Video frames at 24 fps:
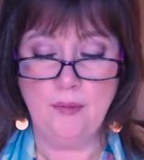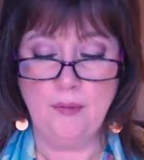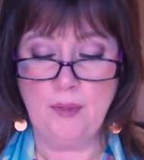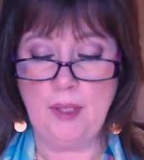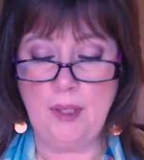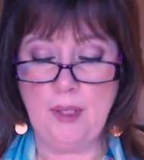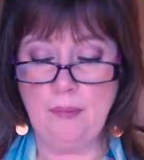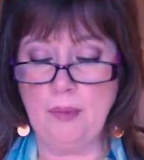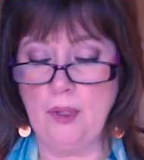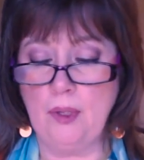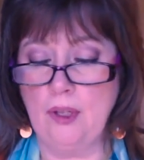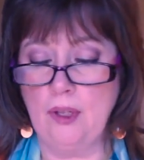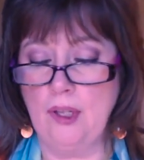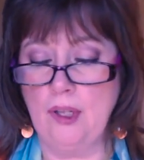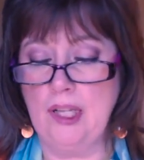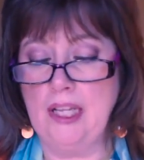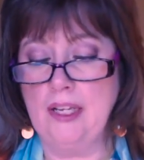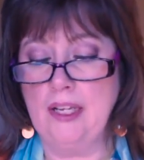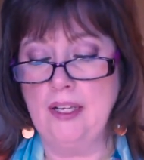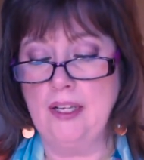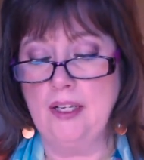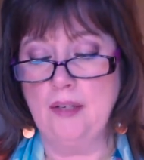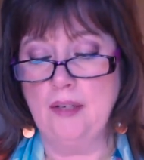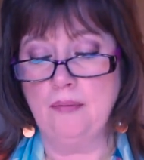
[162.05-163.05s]
People
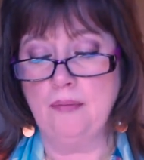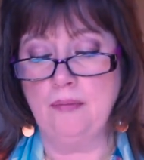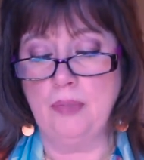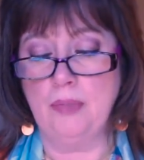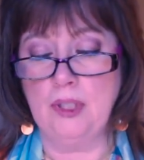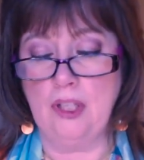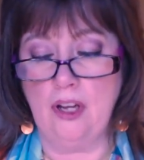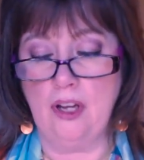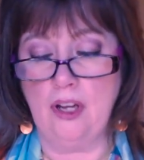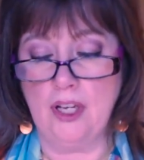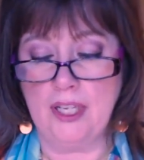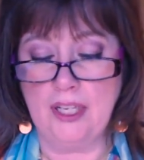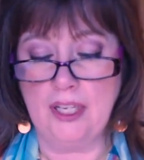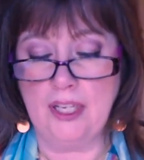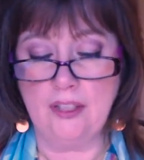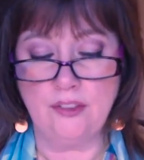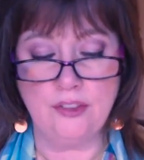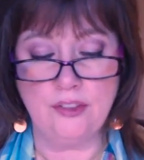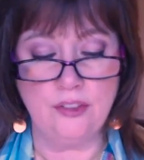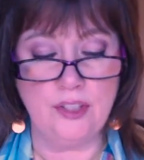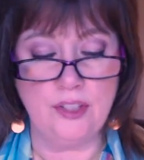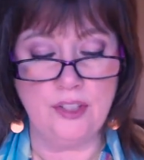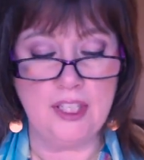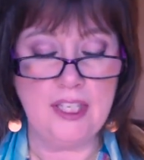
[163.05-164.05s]
belonging
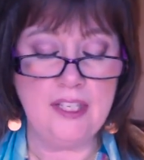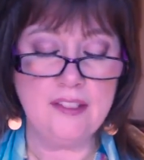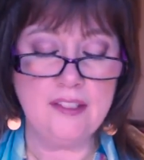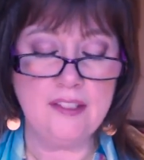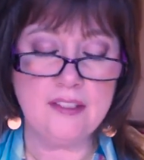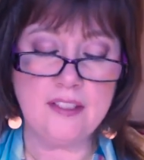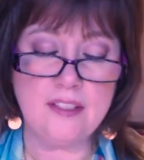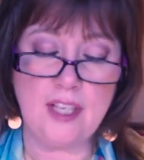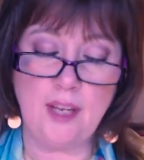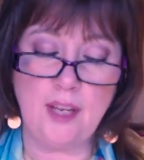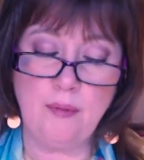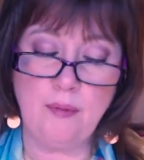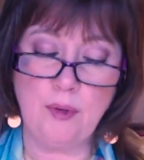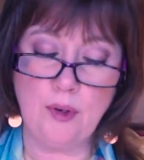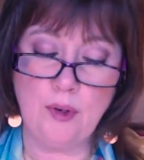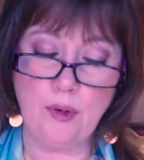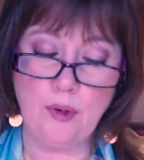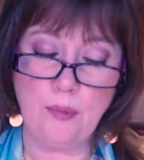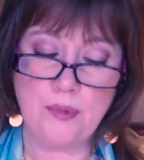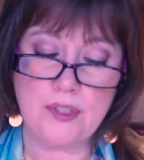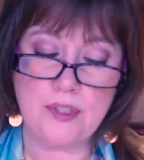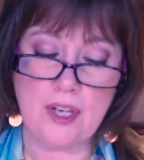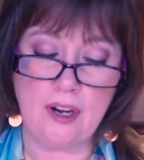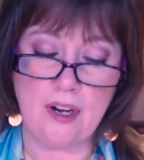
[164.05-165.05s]
to these type
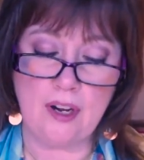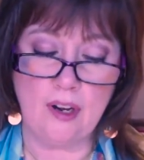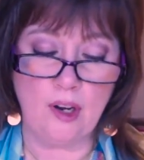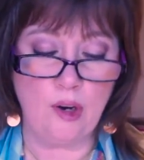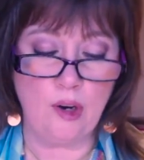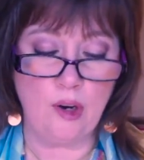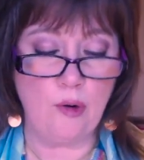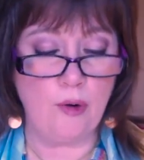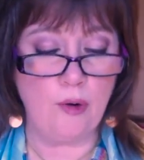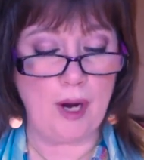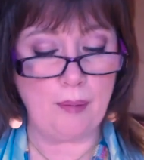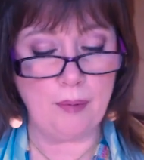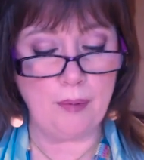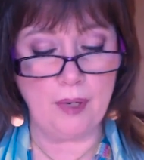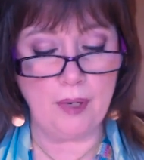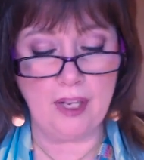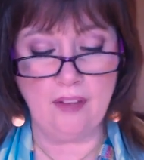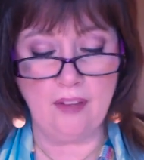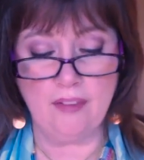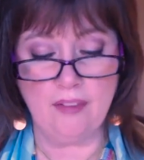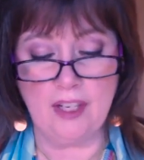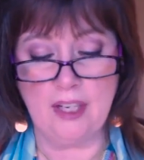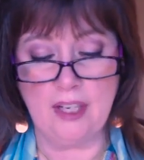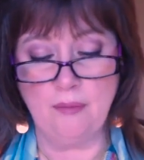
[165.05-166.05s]
groups are
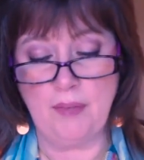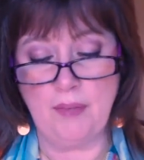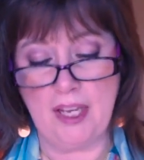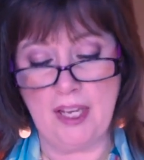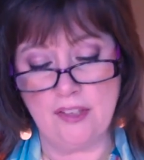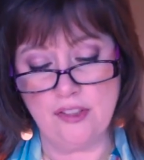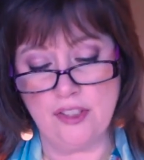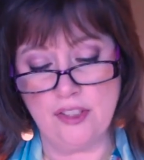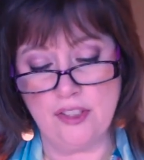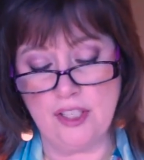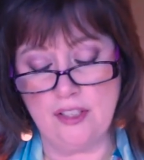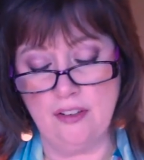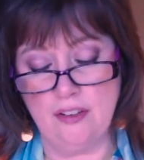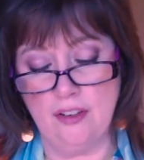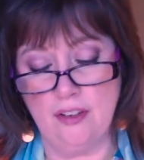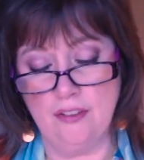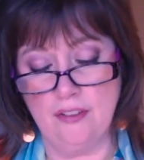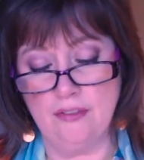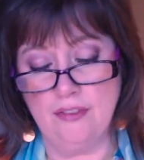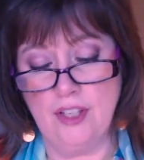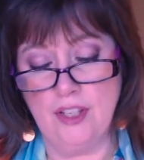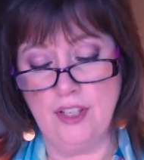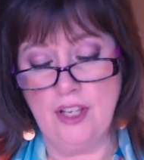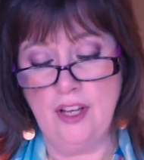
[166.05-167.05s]
cooperative and
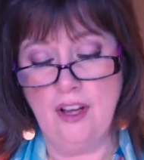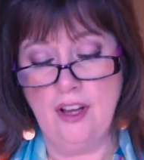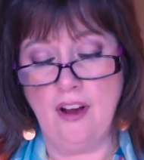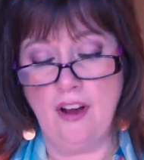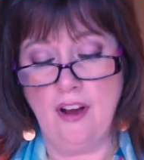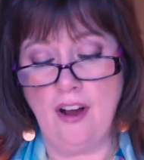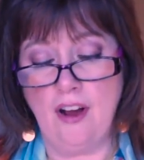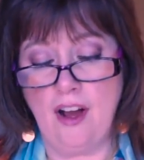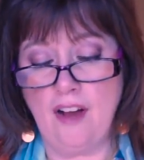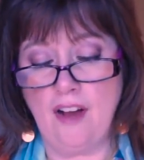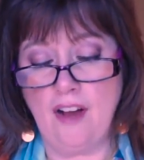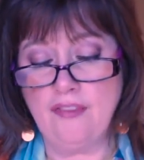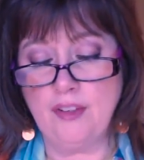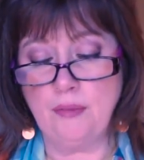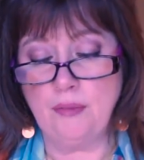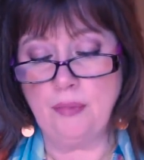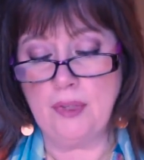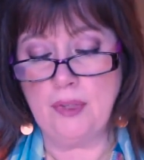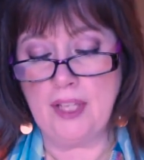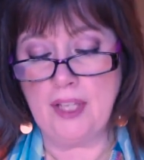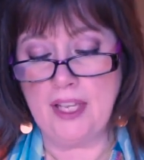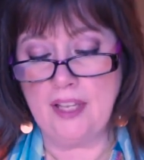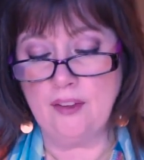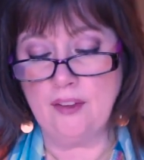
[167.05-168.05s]
imaginative, often
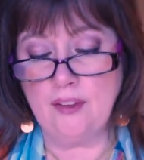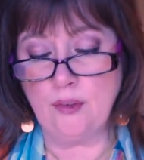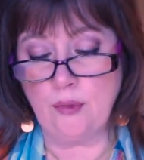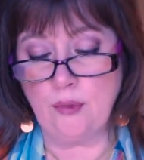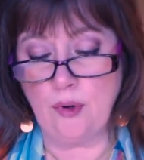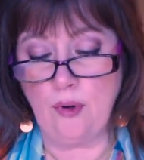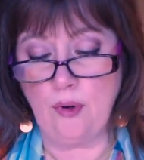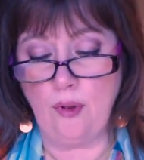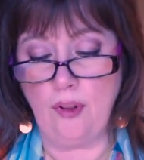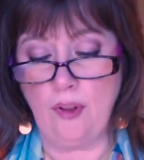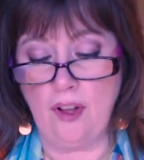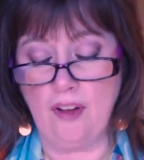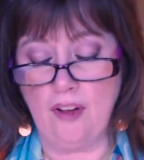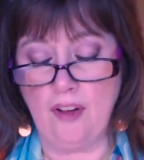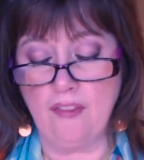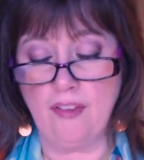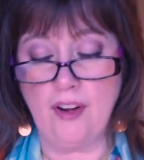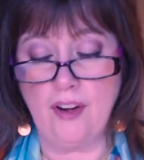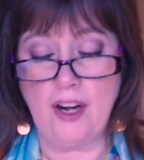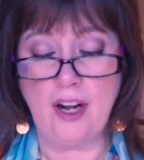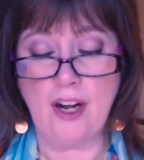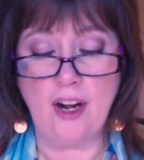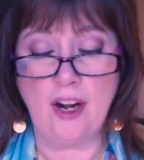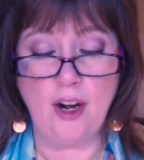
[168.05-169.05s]
playing the role of
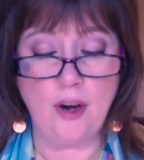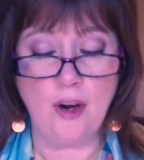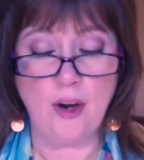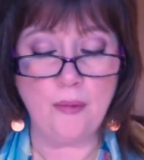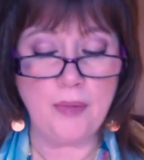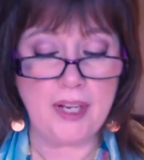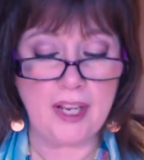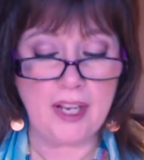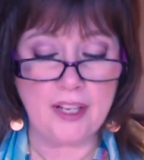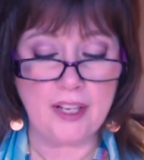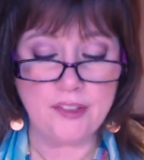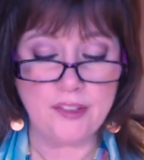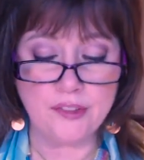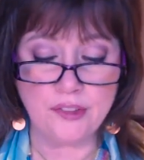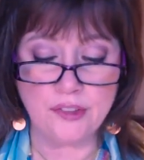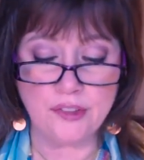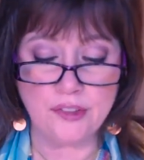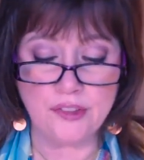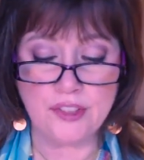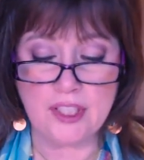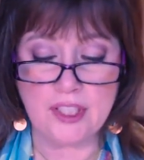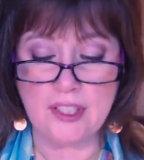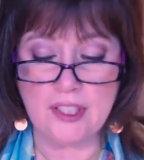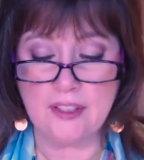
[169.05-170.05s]

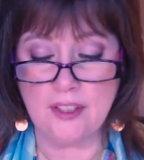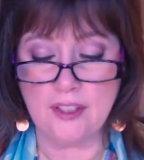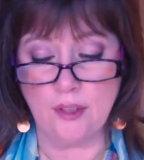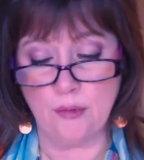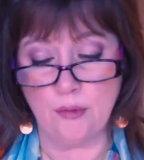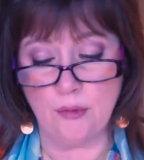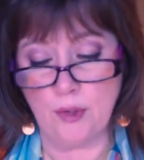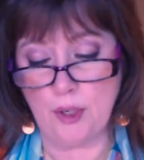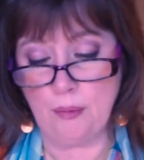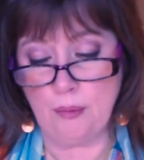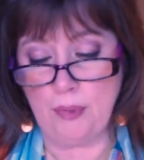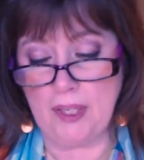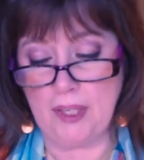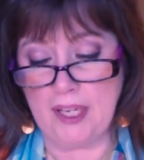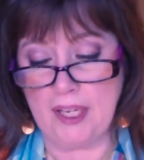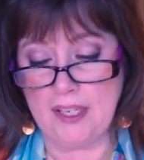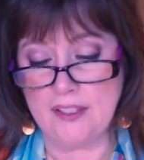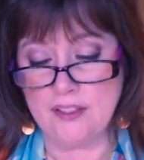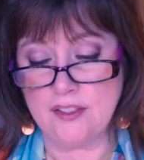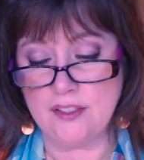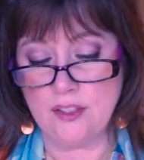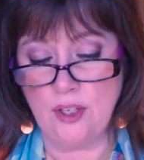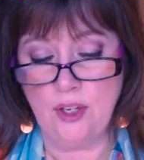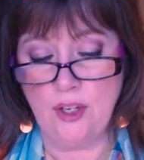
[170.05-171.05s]
harmonizers in their
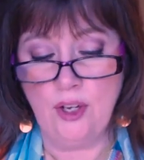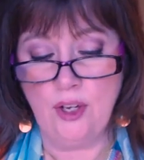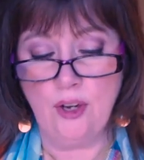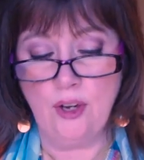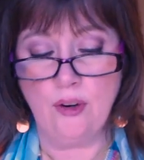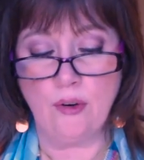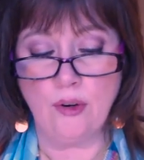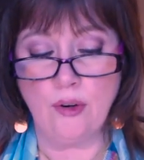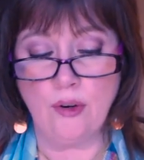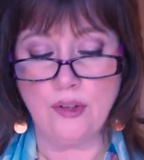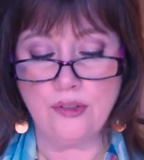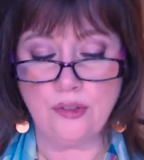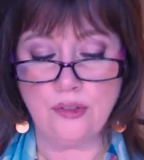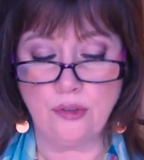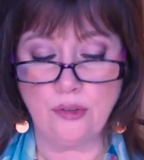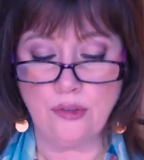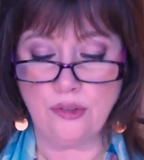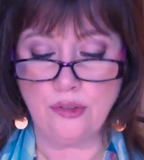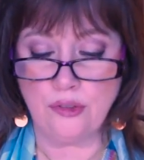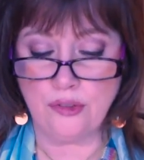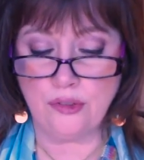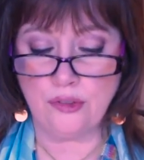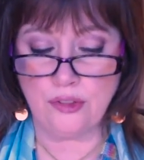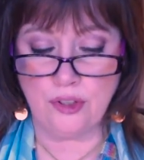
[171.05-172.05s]
workplace or
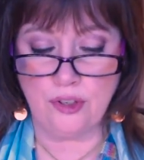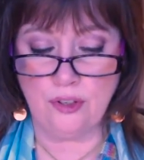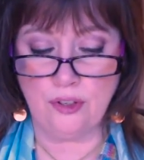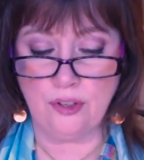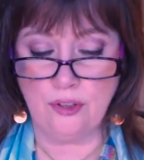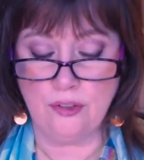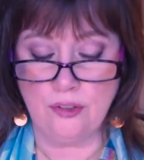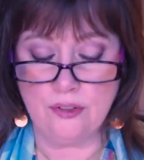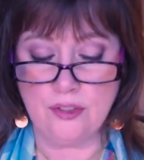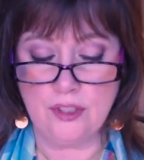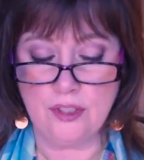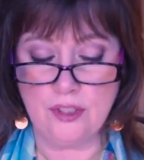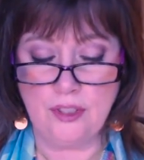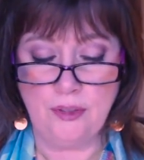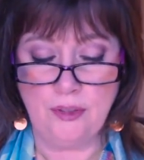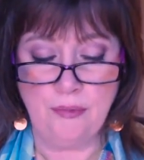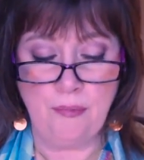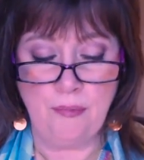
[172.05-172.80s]
social circles.